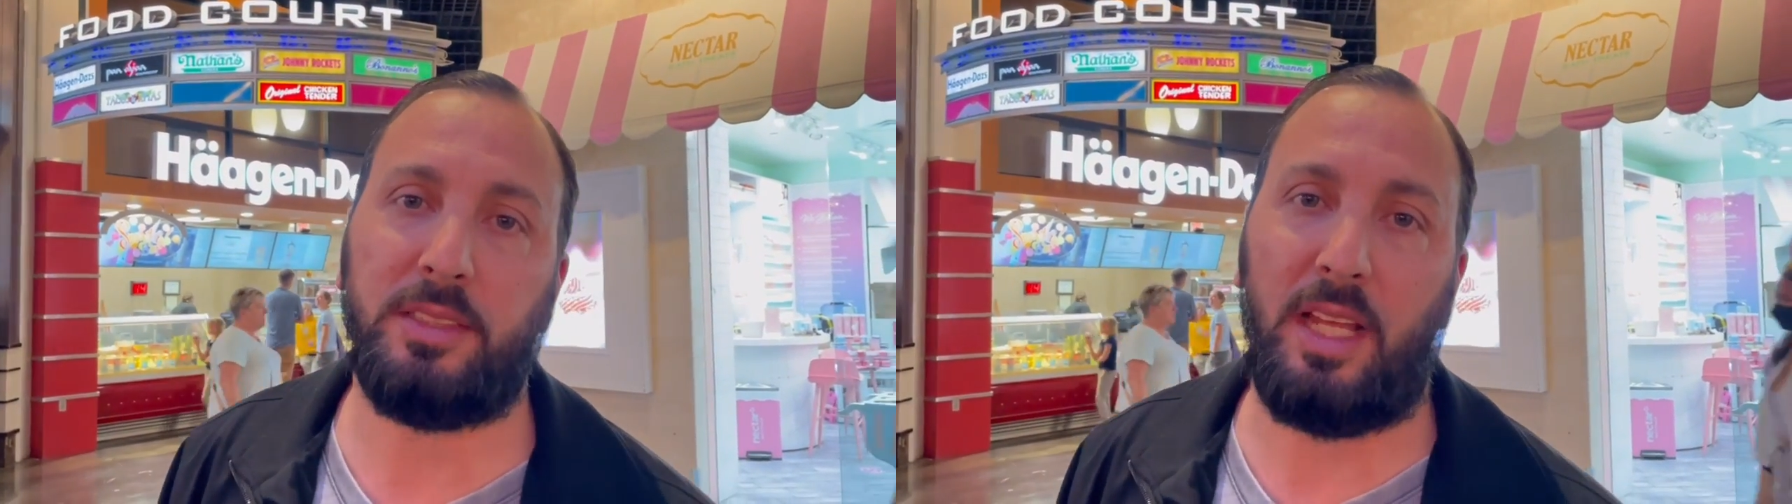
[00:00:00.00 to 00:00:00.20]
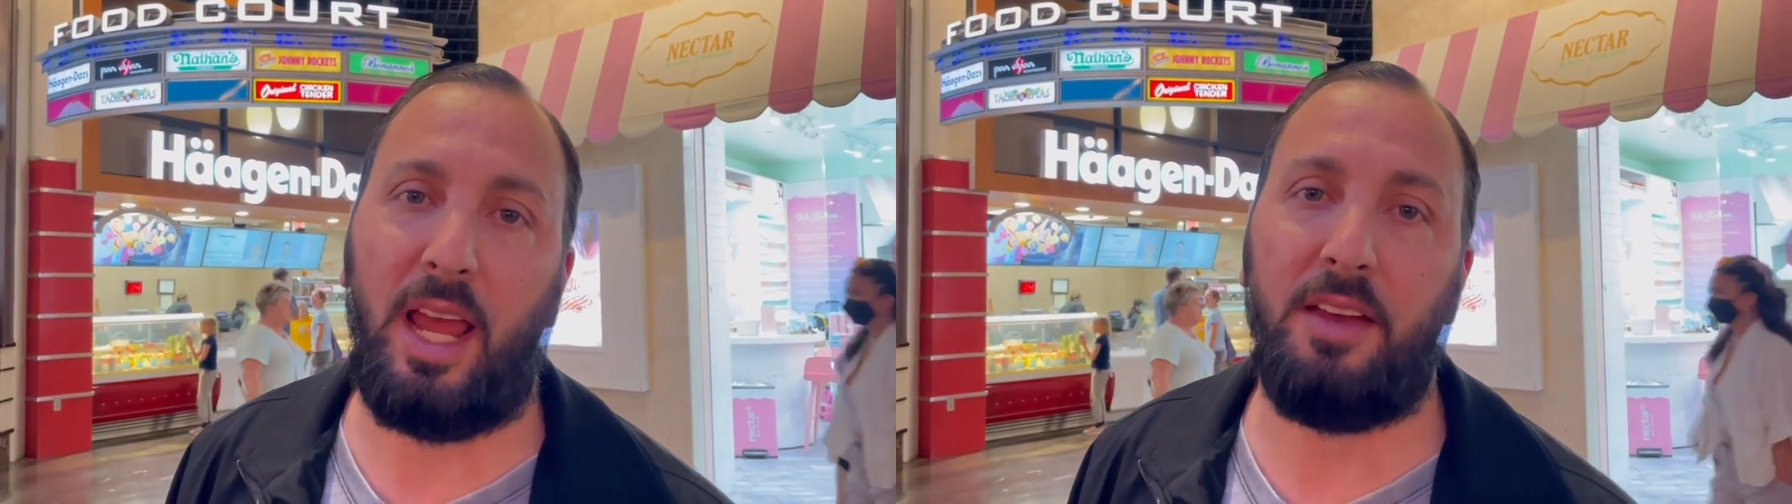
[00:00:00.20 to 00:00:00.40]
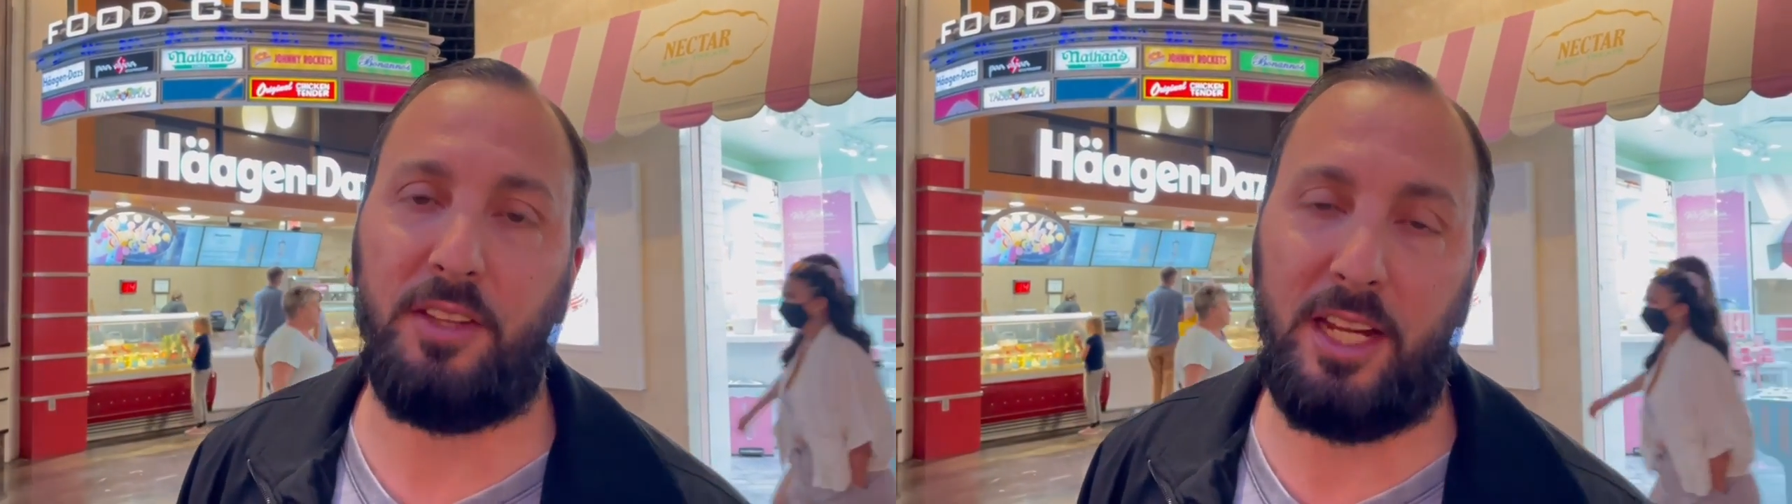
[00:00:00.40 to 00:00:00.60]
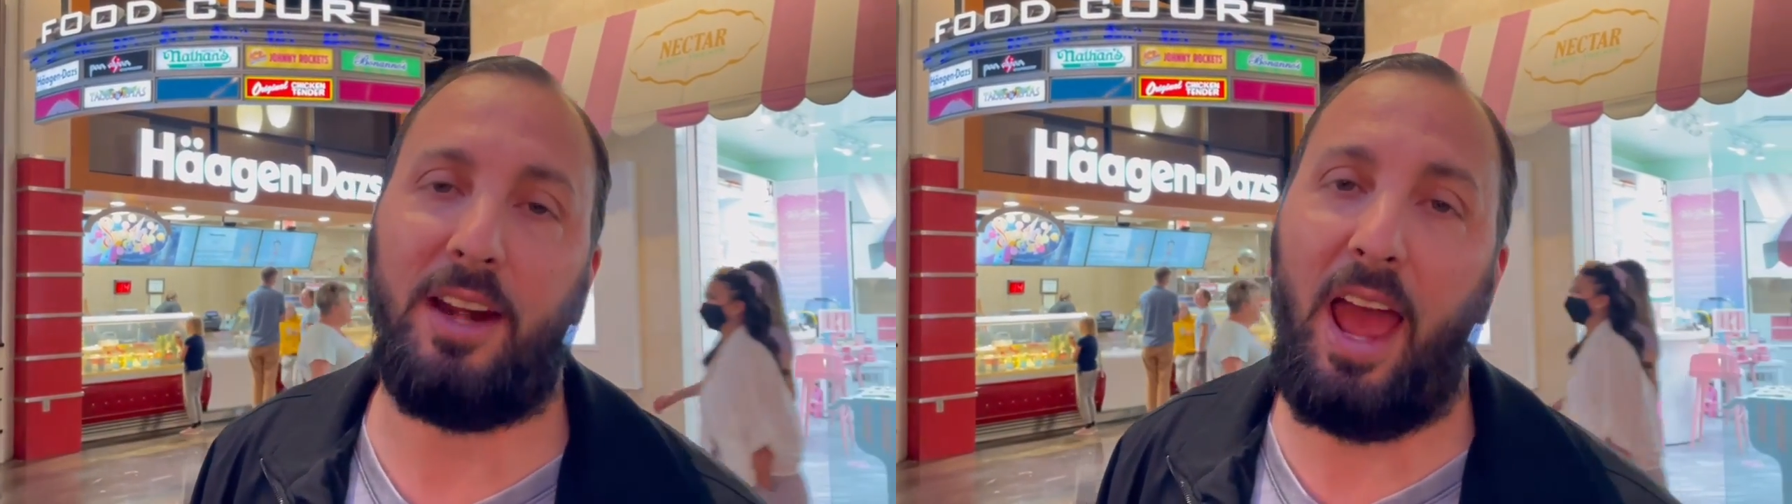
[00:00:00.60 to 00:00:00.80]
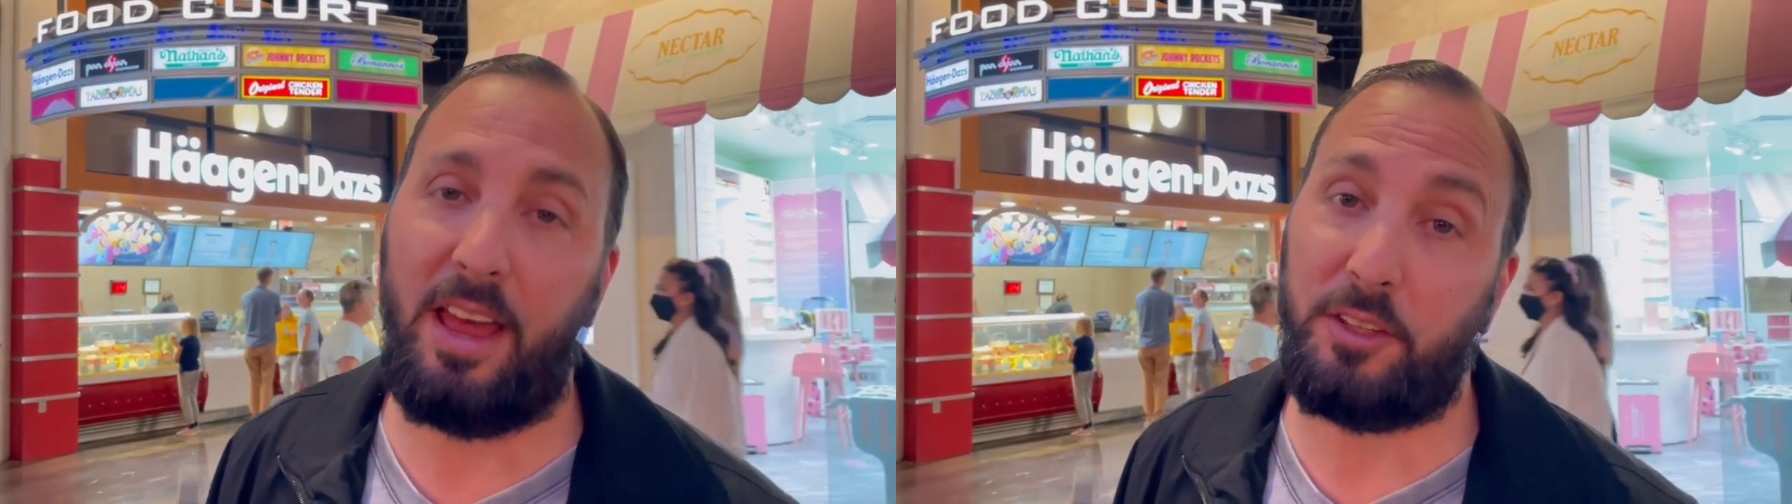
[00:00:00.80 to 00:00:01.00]
they have here
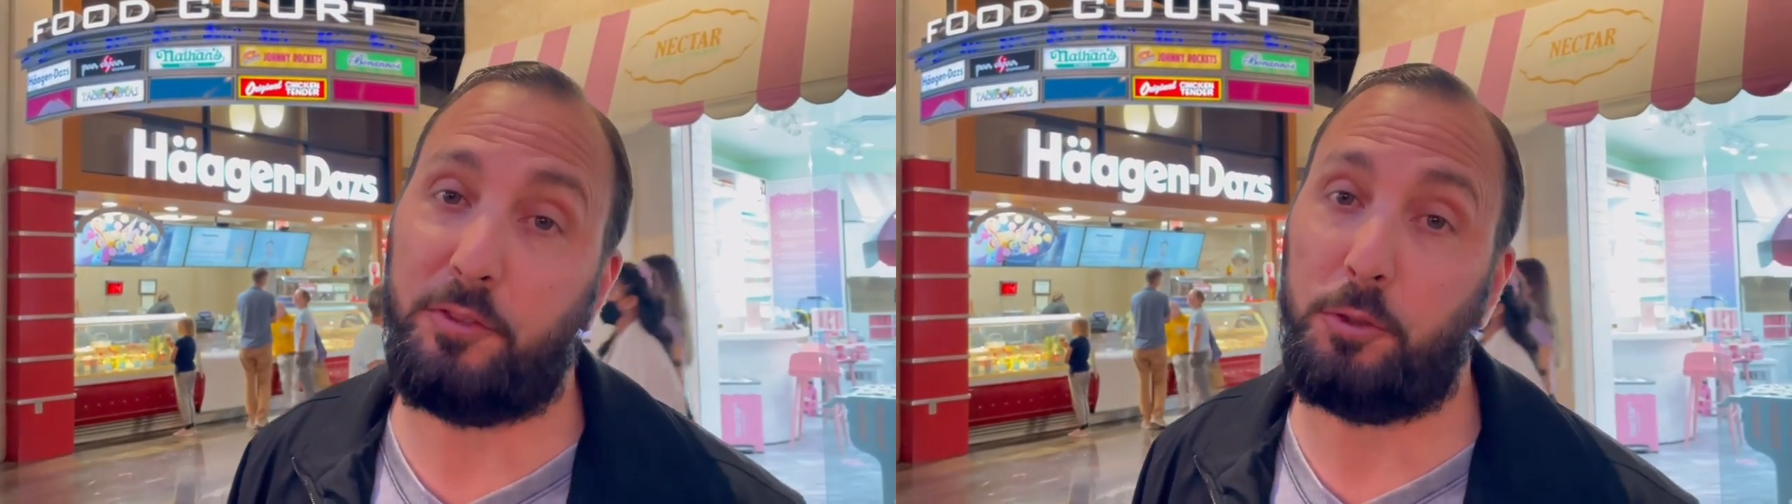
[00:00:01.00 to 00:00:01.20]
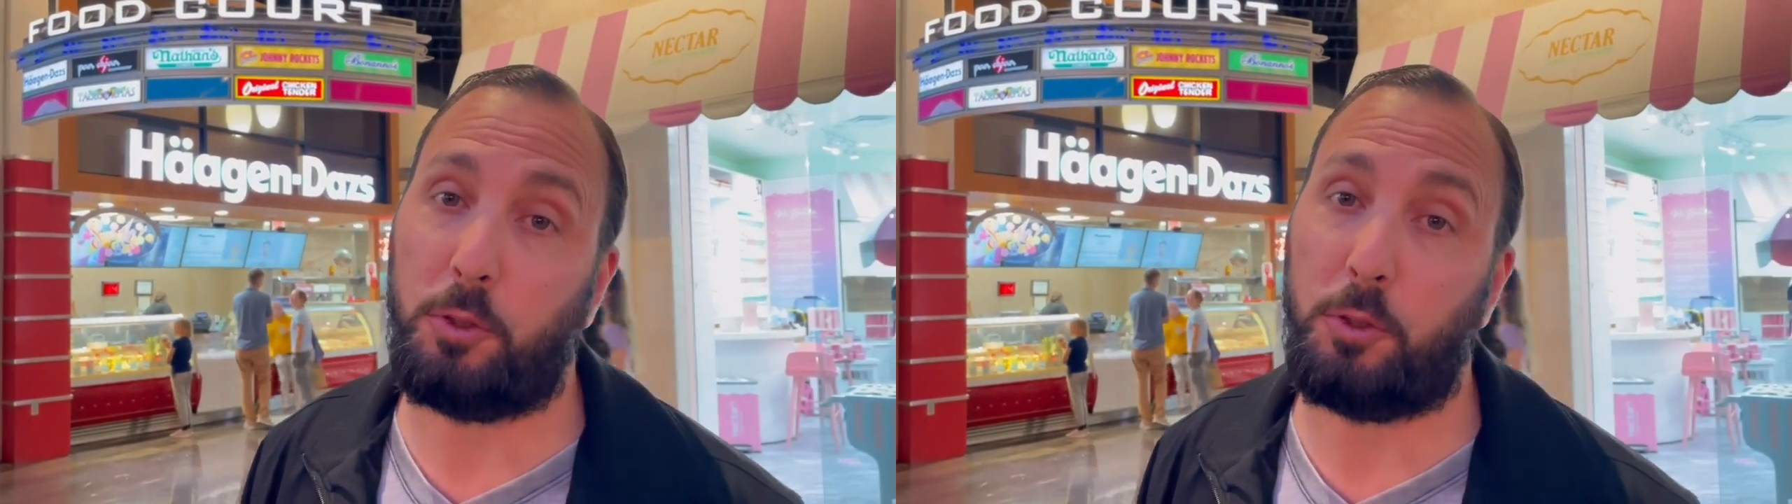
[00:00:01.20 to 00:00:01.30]
at the food